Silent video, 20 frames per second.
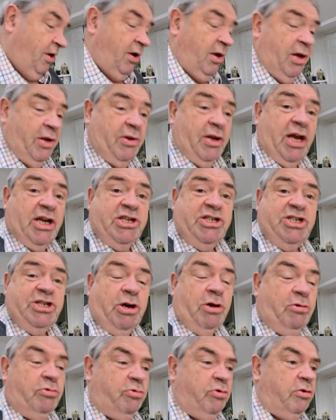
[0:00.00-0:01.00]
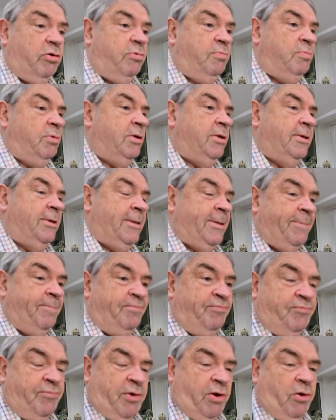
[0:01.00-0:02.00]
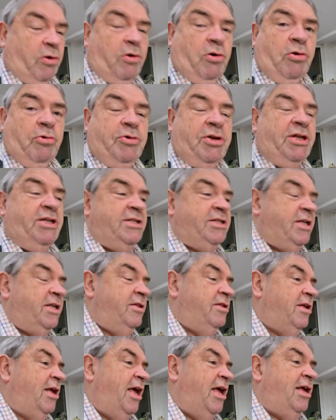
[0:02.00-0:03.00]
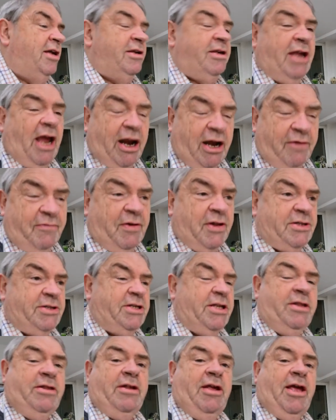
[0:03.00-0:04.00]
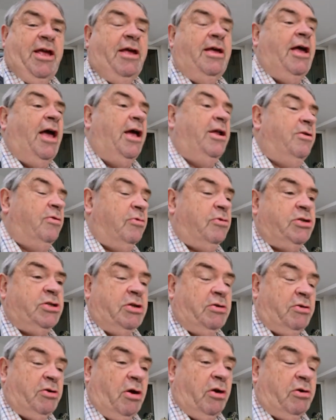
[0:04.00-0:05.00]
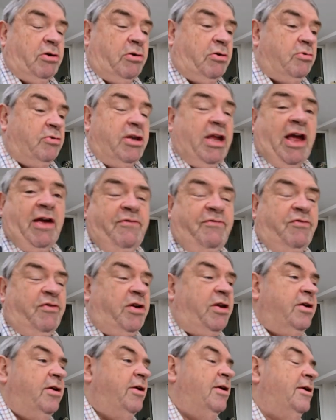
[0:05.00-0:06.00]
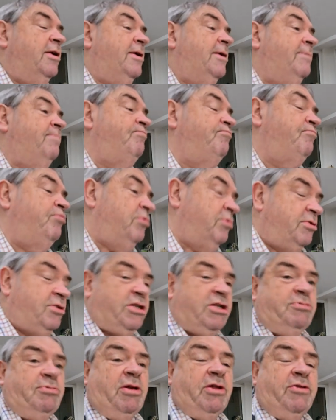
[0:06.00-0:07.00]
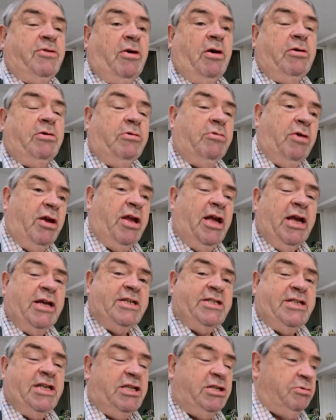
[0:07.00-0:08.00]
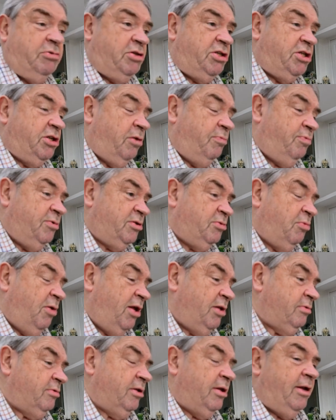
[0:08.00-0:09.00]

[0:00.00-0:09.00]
nice showroom, awnings in there, caravans in there, and also they've got a good cafe. Plus as well, they've got a great accessory shop as well.